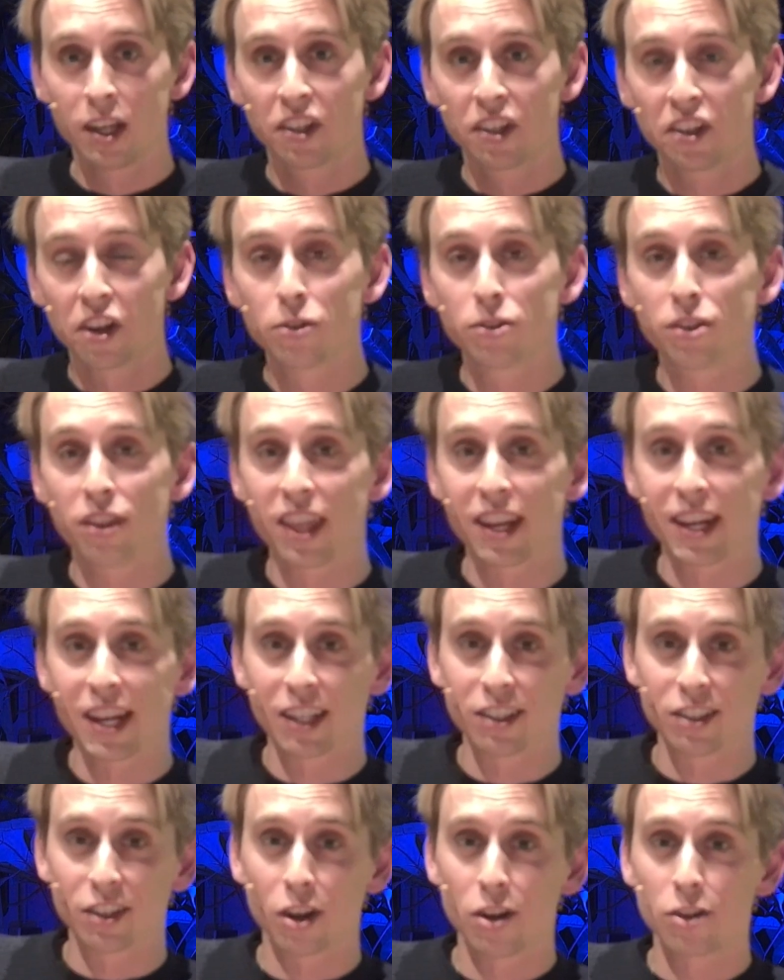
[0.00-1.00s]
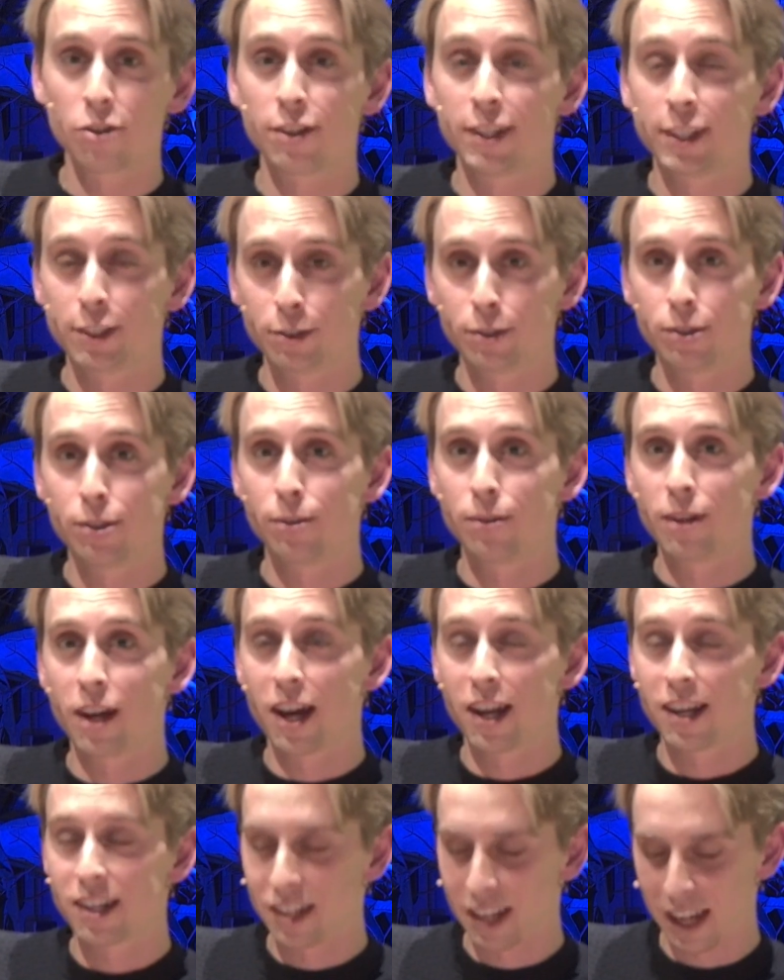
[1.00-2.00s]
go to the next country, to
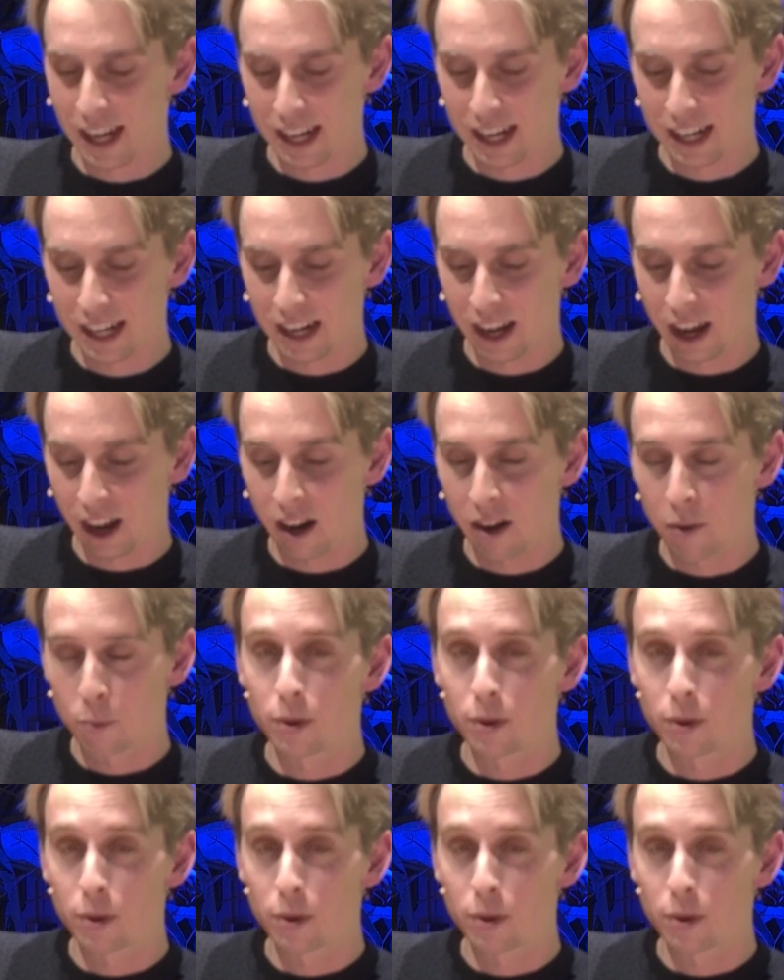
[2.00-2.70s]
Sudan, and uh,